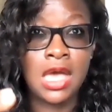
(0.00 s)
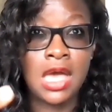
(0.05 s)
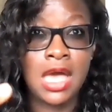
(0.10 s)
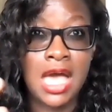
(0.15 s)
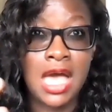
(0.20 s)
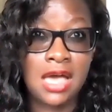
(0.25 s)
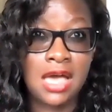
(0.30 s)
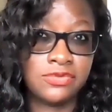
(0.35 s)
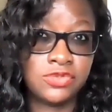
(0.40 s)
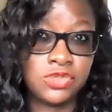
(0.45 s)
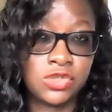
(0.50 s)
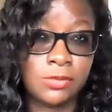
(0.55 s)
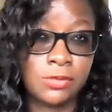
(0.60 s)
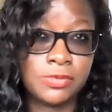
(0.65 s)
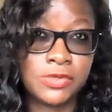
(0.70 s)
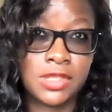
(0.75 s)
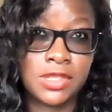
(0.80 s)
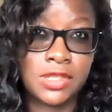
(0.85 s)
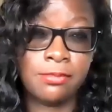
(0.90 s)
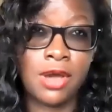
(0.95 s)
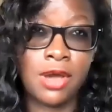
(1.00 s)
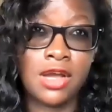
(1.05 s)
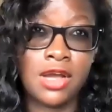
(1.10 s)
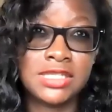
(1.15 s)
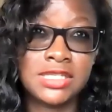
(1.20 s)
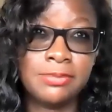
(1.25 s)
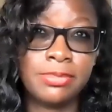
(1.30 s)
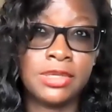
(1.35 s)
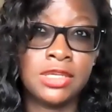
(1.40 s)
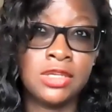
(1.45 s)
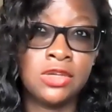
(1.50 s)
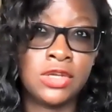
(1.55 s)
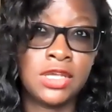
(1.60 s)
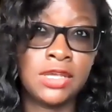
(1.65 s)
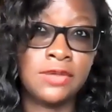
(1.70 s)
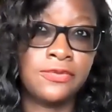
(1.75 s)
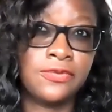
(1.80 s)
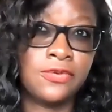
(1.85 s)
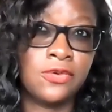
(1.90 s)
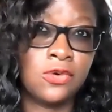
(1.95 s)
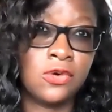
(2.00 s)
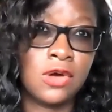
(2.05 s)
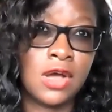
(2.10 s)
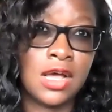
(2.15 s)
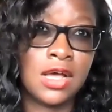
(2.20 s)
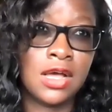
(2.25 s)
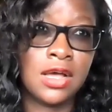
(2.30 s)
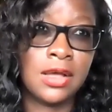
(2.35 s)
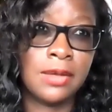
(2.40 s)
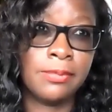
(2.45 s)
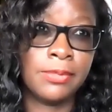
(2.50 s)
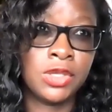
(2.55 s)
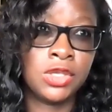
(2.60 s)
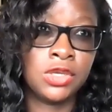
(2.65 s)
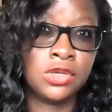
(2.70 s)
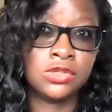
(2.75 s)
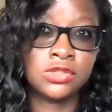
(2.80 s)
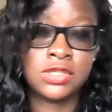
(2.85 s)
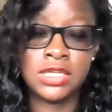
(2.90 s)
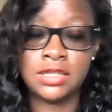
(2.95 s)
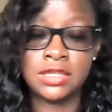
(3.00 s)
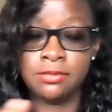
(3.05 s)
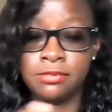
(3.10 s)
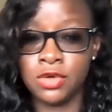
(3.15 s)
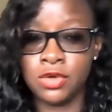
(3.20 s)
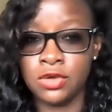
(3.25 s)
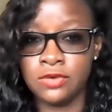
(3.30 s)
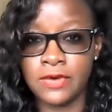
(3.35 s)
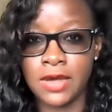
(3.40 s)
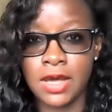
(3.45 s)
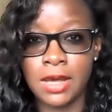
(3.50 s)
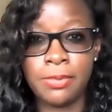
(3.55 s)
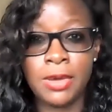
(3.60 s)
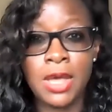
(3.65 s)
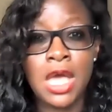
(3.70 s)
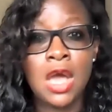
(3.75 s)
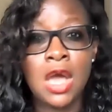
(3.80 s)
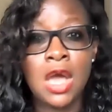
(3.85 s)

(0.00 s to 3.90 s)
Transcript: have jobs within marketing, but looking for, to either move up.